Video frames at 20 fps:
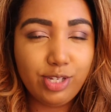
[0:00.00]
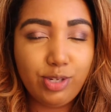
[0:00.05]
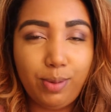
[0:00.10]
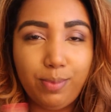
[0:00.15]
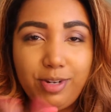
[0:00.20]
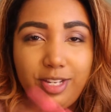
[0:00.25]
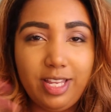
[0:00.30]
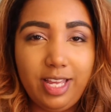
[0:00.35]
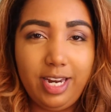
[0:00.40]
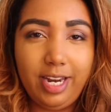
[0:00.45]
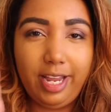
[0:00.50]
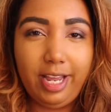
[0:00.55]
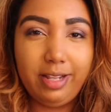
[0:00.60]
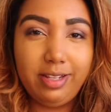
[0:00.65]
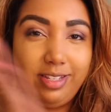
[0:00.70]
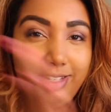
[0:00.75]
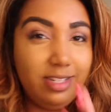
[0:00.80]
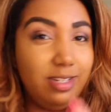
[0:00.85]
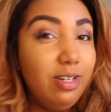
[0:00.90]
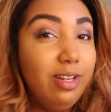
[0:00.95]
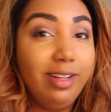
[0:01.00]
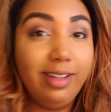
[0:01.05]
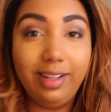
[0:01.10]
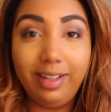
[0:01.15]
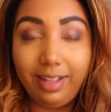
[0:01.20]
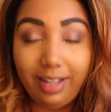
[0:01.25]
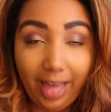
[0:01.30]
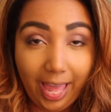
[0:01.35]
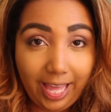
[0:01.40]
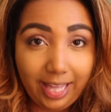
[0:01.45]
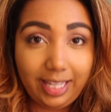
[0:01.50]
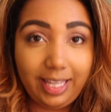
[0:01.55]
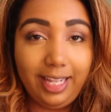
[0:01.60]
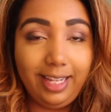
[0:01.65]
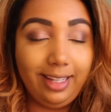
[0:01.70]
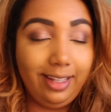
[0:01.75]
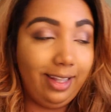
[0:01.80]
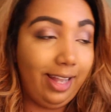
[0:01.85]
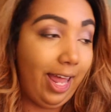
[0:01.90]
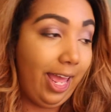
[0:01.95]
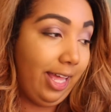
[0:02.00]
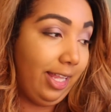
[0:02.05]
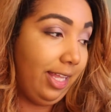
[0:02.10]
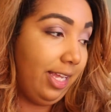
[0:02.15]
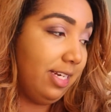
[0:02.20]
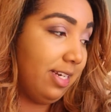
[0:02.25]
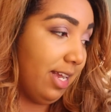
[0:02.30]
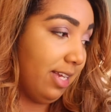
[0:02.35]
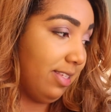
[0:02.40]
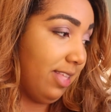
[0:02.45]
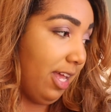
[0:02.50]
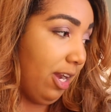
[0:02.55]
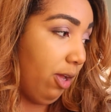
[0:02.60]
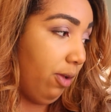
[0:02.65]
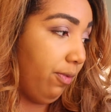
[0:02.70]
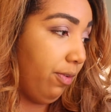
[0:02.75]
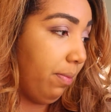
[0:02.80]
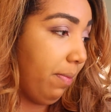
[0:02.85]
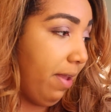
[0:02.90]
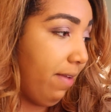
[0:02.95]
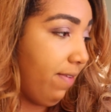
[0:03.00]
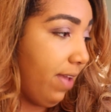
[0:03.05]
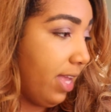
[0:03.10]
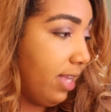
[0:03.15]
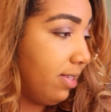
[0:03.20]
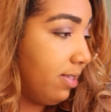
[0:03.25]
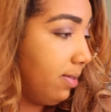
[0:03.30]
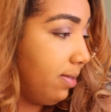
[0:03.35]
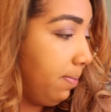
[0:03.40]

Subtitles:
So I'm just gonna lightly dust that all over my face.